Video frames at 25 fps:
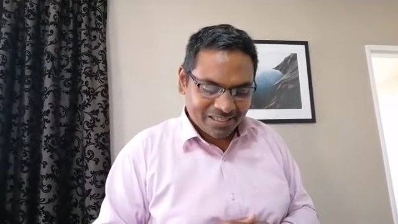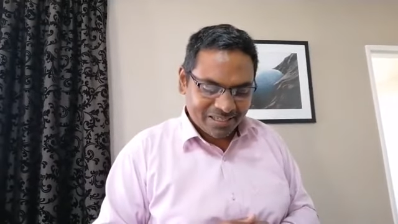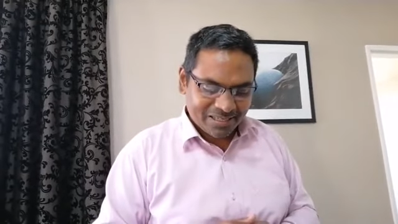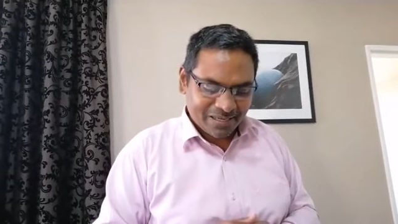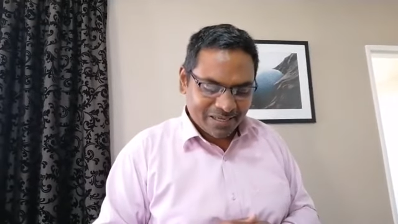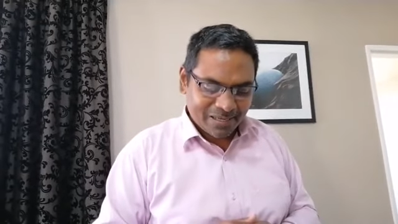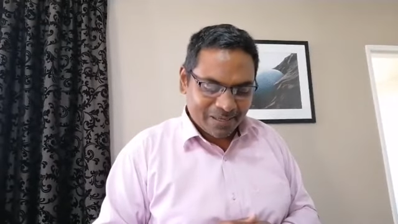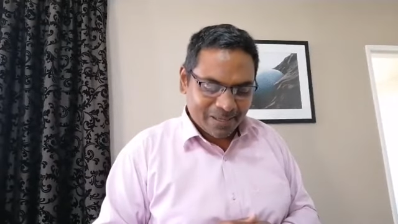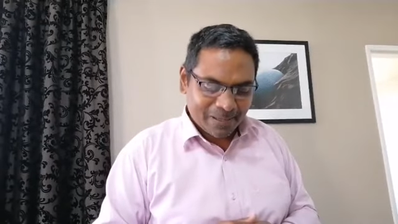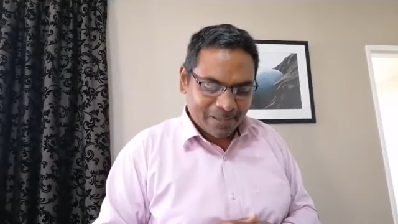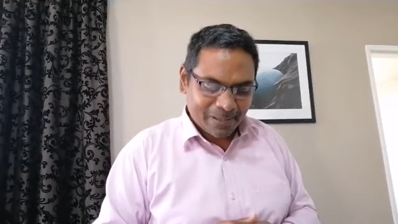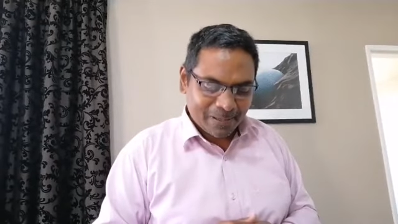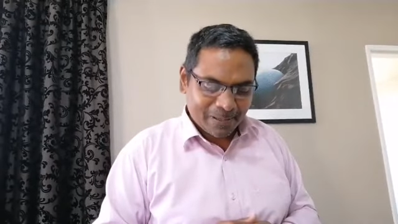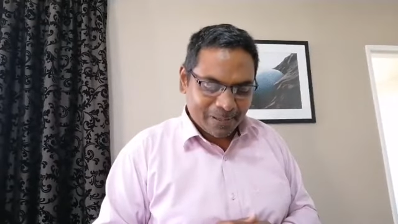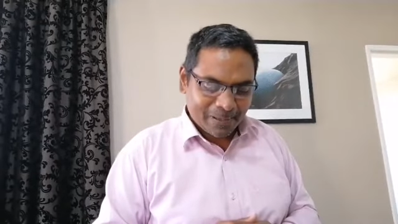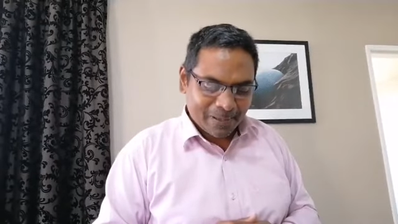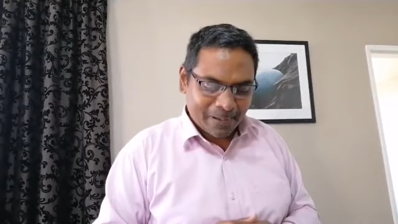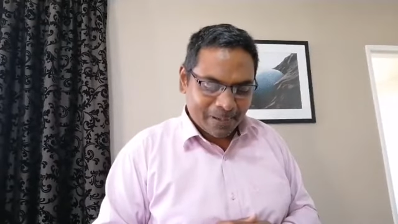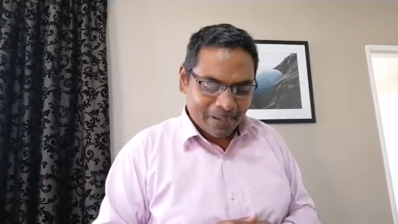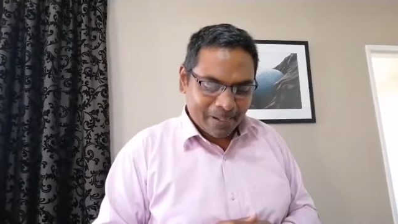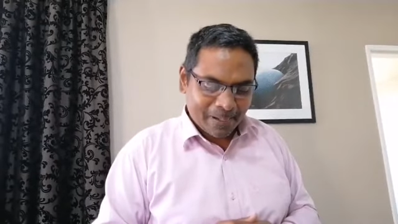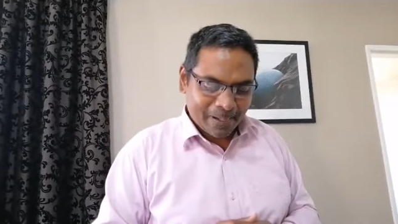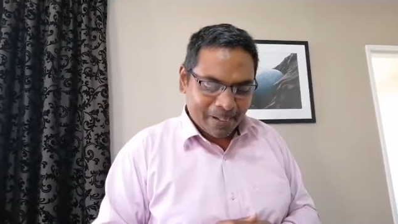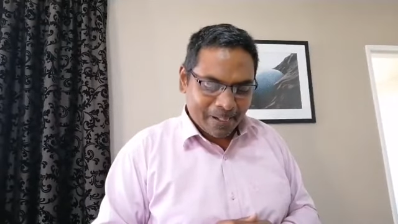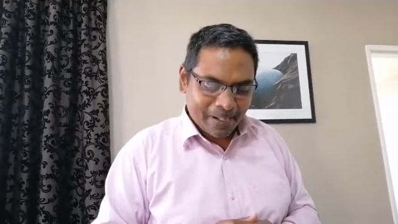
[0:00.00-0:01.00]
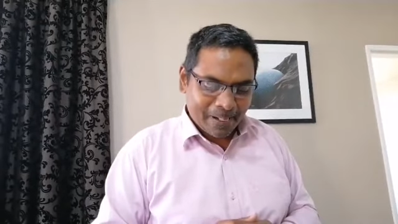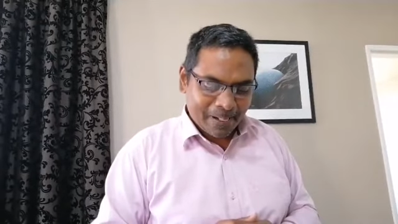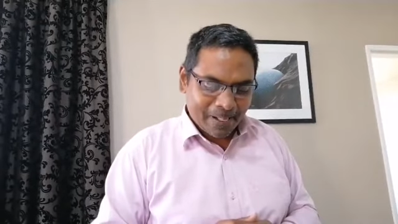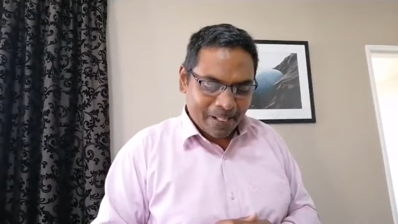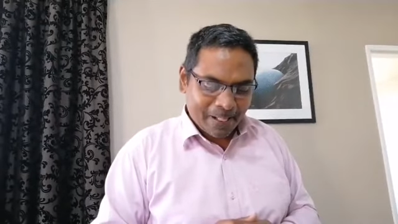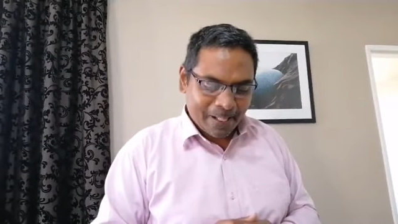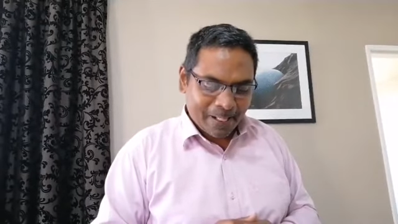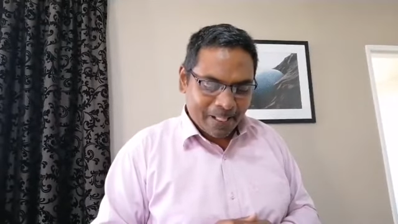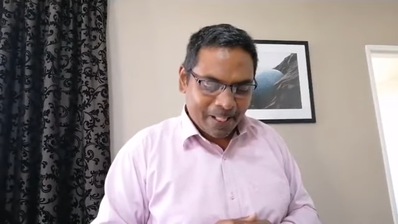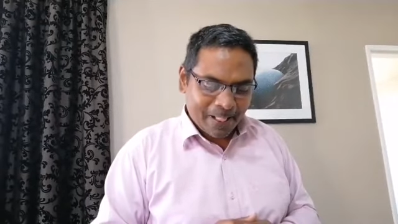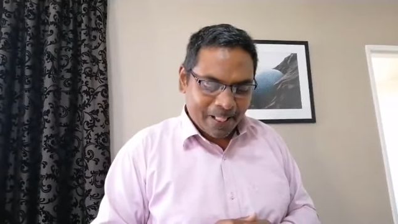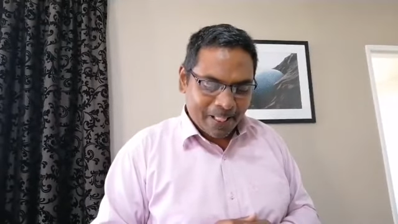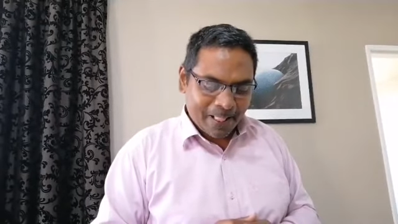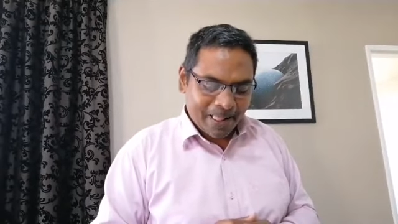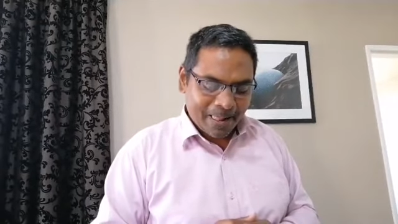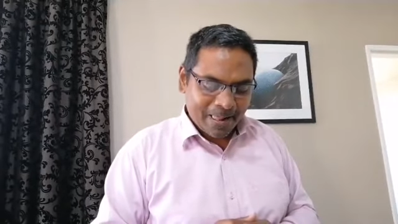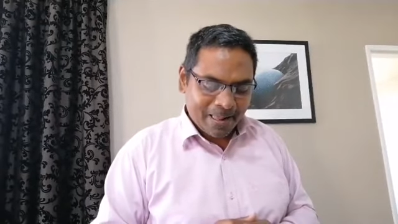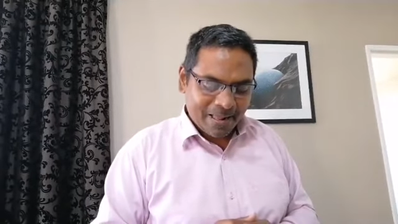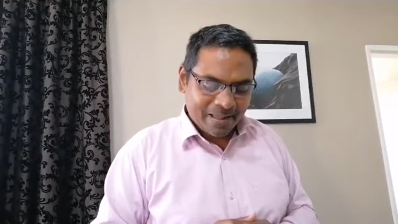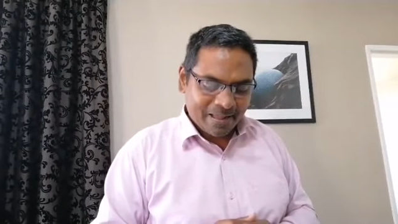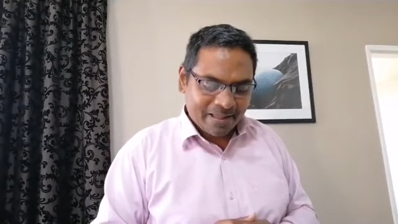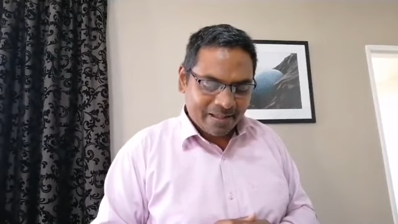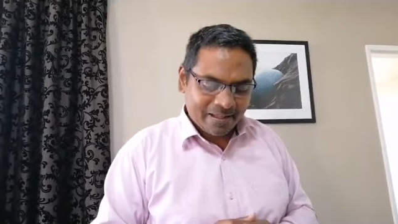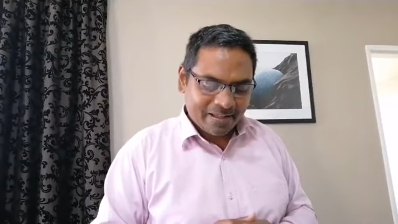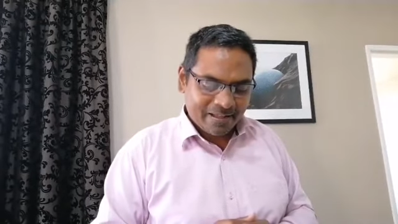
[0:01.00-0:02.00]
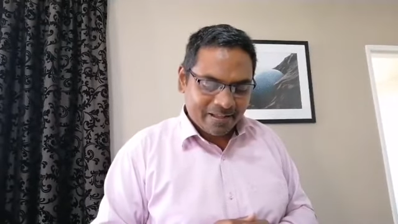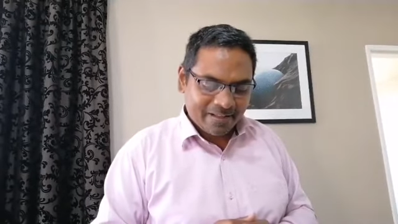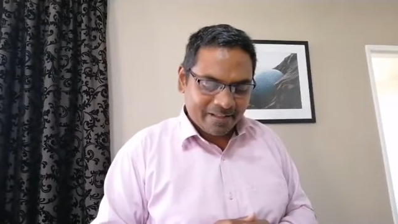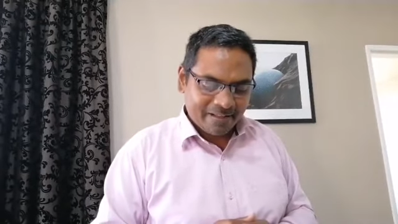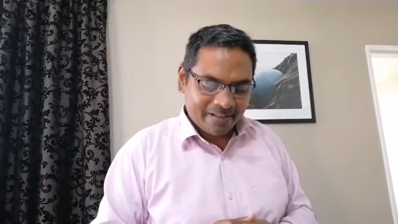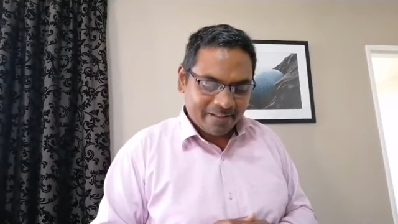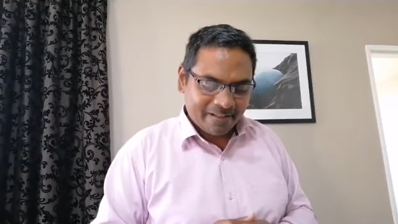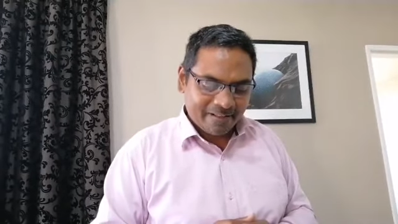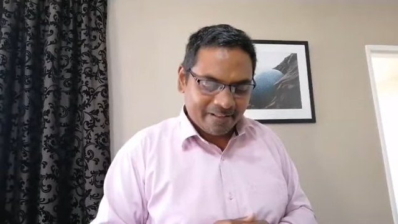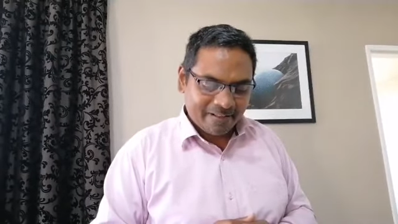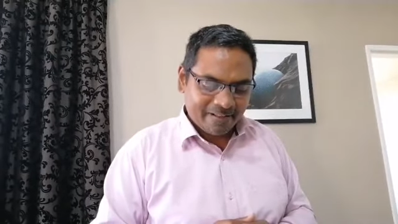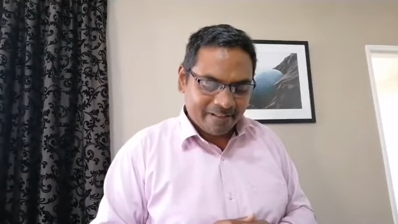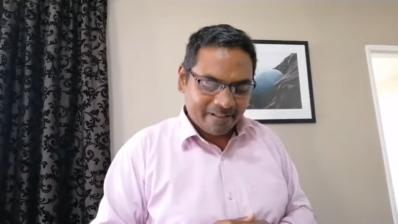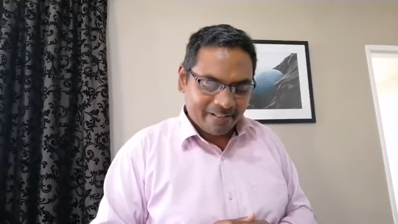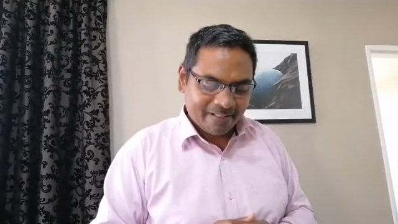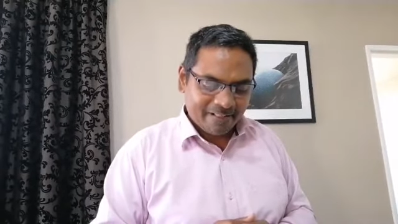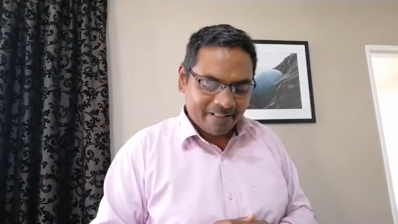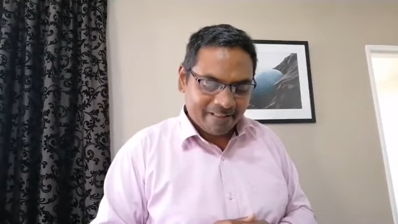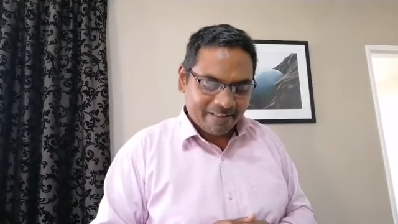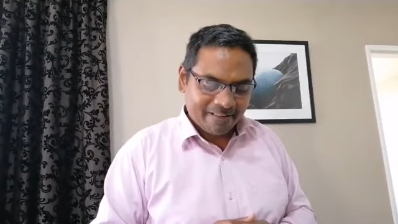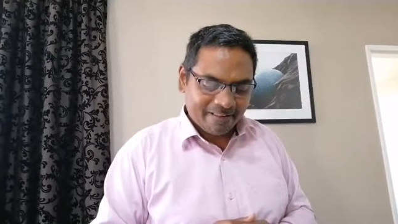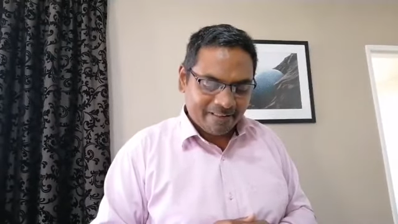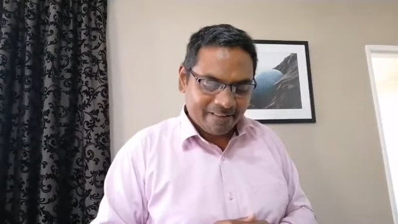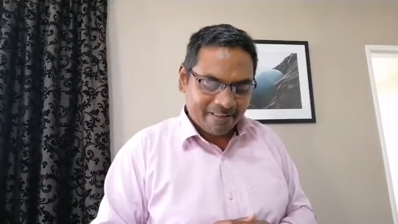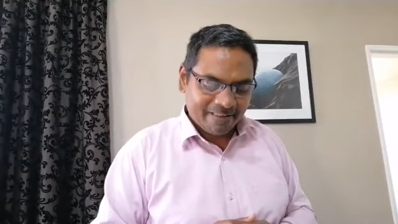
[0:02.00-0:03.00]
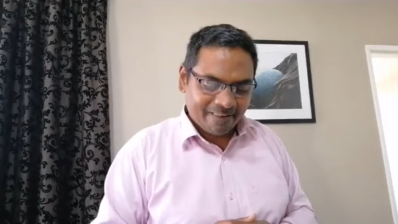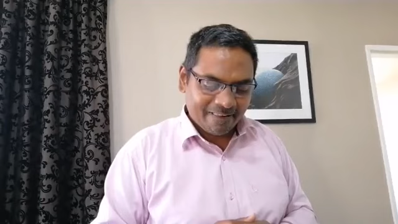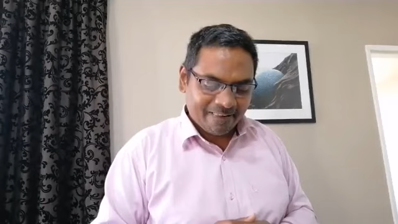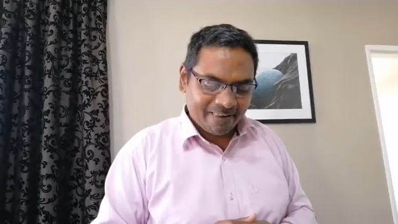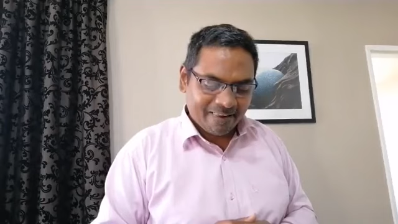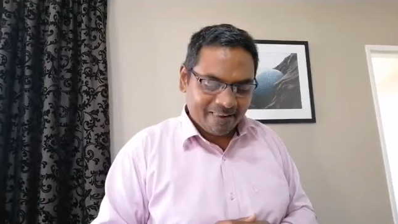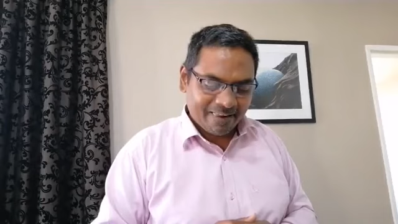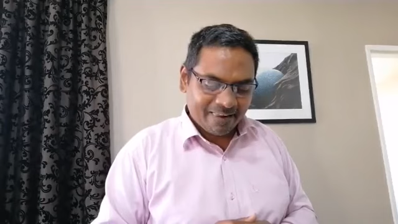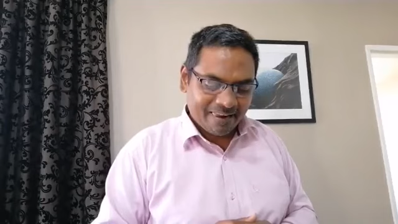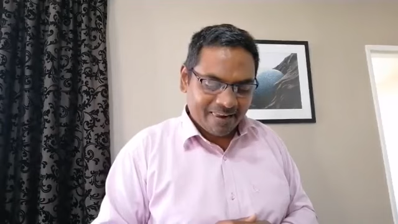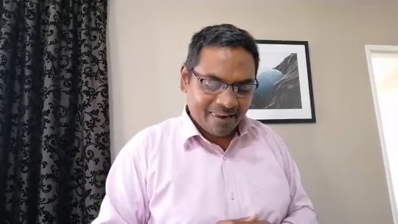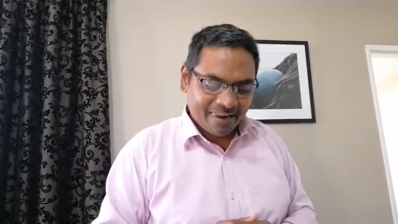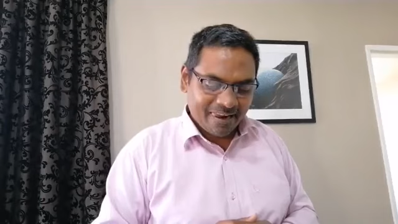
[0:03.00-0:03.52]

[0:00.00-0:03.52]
No one is speaking in this clip.